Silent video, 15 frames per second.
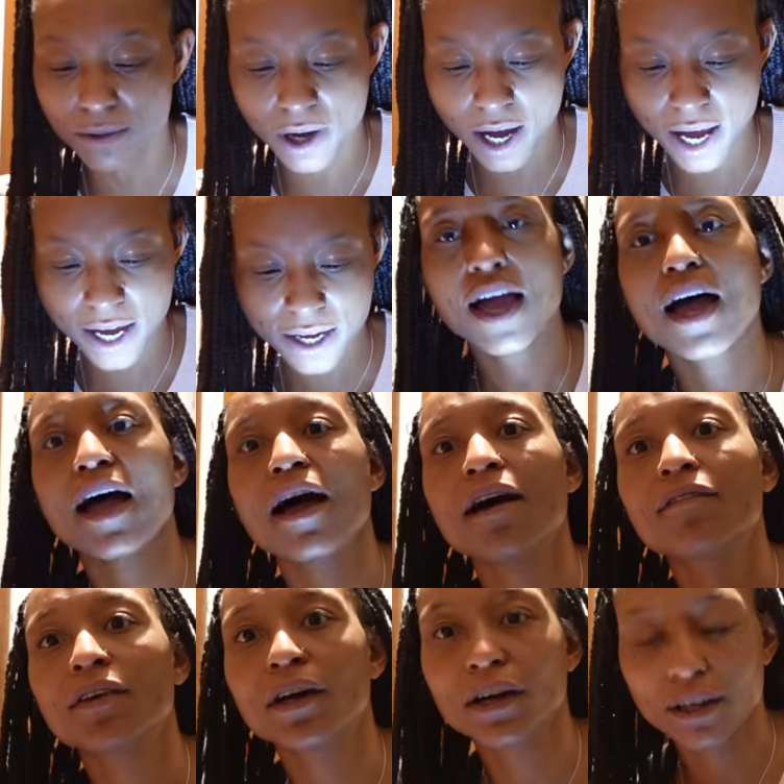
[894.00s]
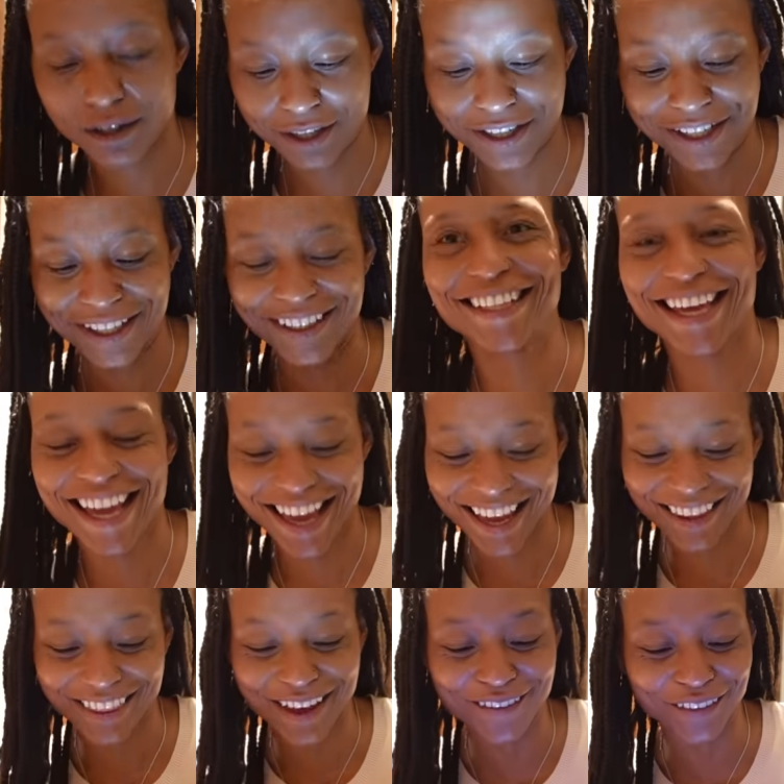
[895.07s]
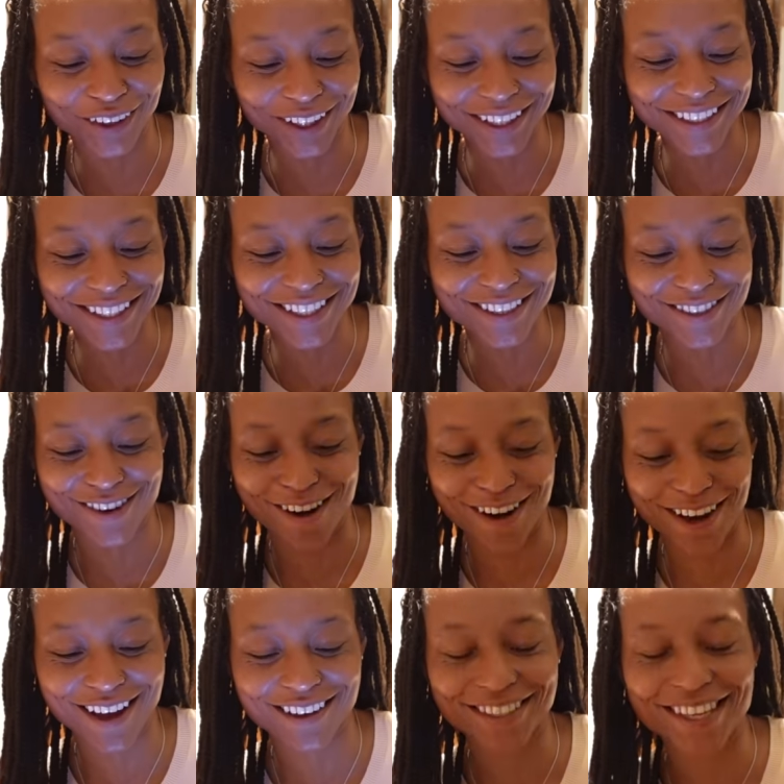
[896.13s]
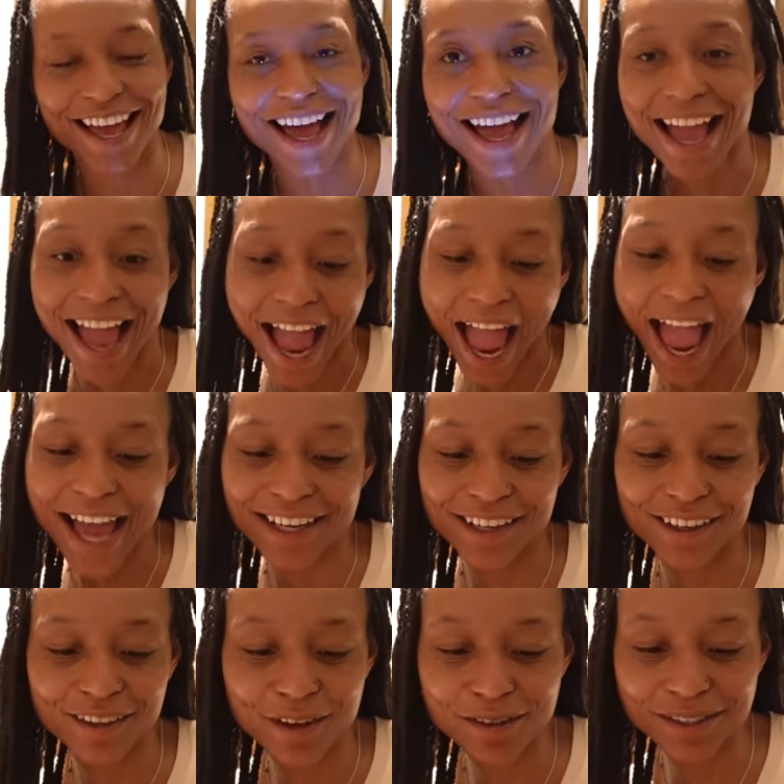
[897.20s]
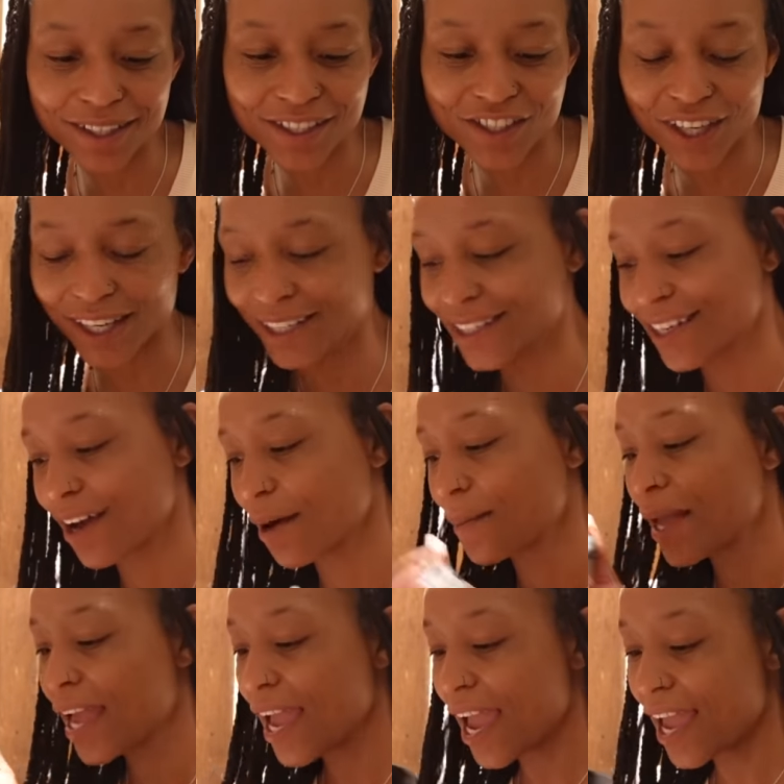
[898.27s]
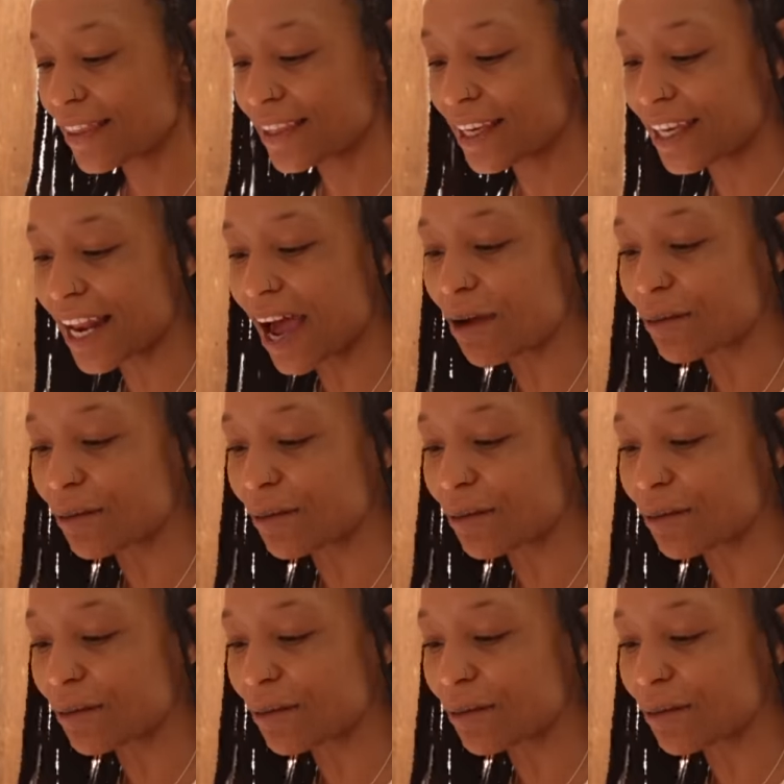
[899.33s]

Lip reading: why I have the headlamp on, because it's dark outside. Had to close the chickens up, and then I